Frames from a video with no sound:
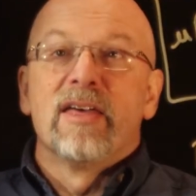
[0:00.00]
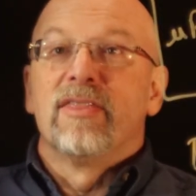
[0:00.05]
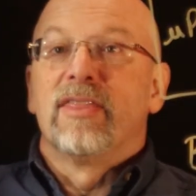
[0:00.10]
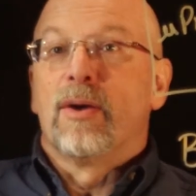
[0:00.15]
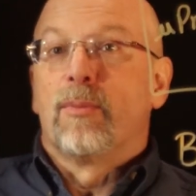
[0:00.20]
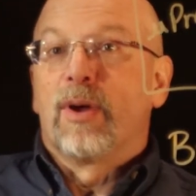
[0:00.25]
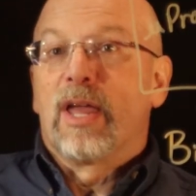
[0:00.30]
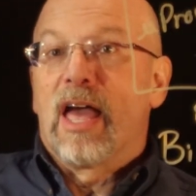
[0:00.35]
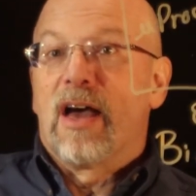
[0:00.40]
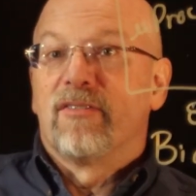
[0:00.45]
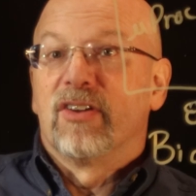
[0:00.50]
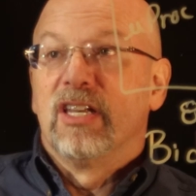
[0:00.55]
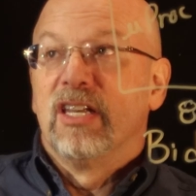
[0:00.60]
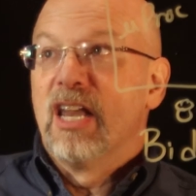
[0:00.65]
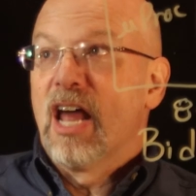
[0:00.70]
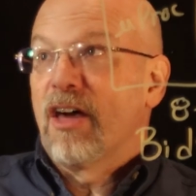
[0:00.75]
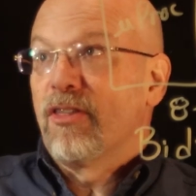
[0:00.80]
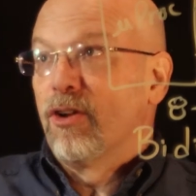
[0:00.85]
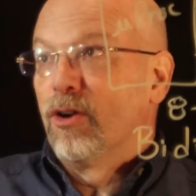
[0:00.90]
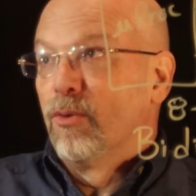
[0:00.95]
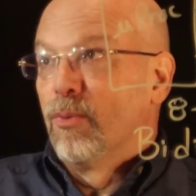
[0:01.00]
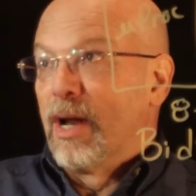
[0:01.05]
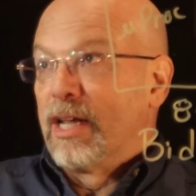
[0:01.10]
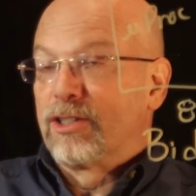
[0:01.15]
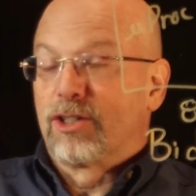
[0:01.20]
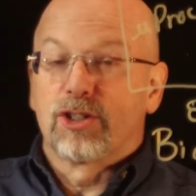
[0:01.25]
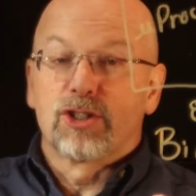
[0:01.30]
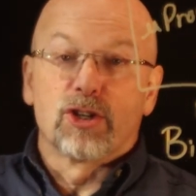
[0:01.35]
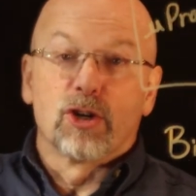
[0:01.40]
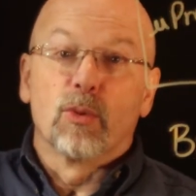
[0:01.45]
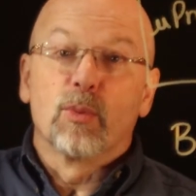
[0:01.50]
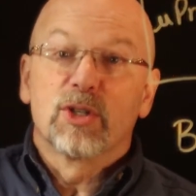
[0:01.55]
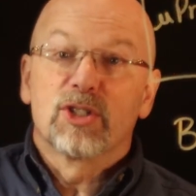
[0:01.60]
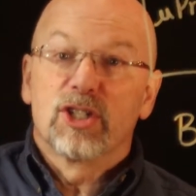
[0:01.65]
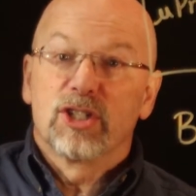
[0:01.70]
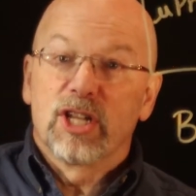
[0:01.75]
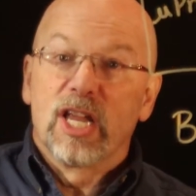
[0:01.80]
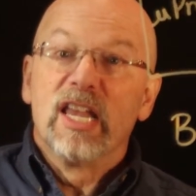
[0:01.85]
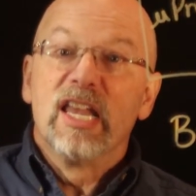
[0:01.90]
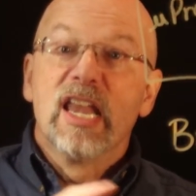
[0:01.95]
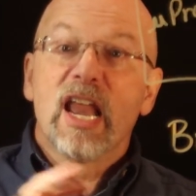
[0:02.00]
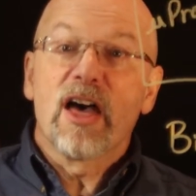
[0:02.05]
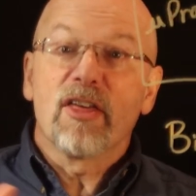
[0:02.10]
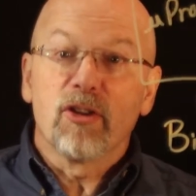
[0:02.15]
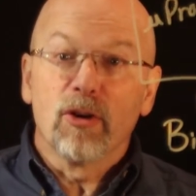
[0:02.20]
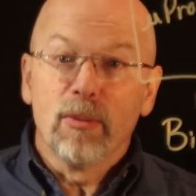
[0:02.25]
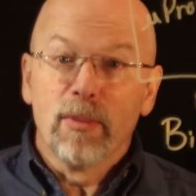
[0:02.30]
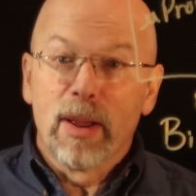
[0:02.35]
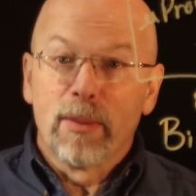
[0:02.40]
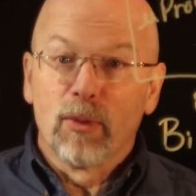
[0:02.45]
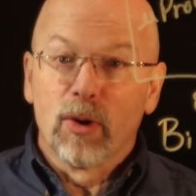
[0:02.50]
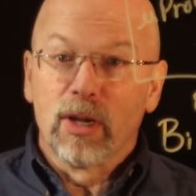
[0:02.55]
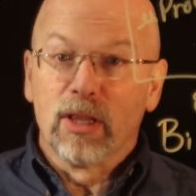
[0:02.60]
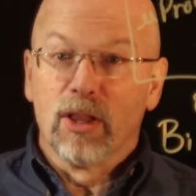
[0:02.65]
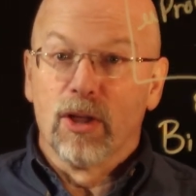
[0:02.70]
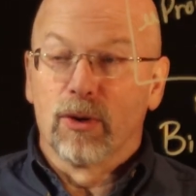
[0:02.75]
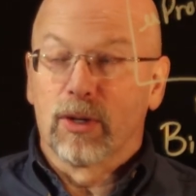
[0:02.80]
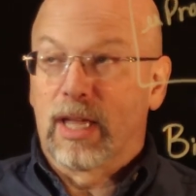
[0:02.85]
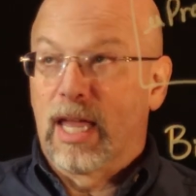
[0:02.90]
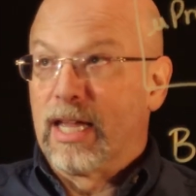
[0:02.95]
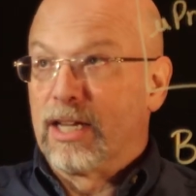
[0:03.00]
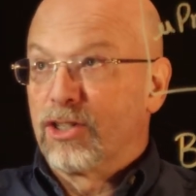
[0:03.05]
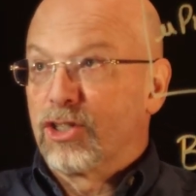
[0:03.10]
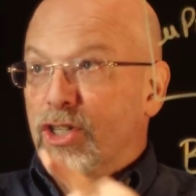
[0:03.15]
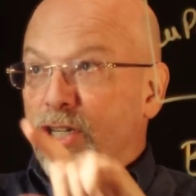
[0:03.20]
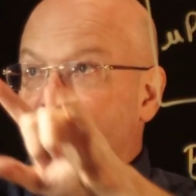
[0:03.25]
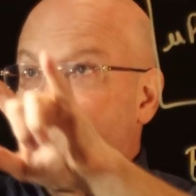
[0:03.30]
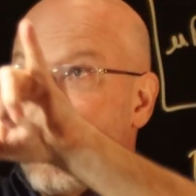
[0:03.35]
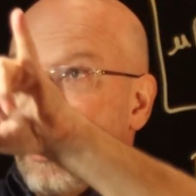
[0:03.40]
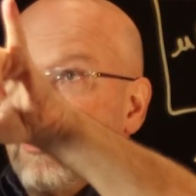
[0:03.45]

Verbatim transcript: Then we have another register, which is another memory location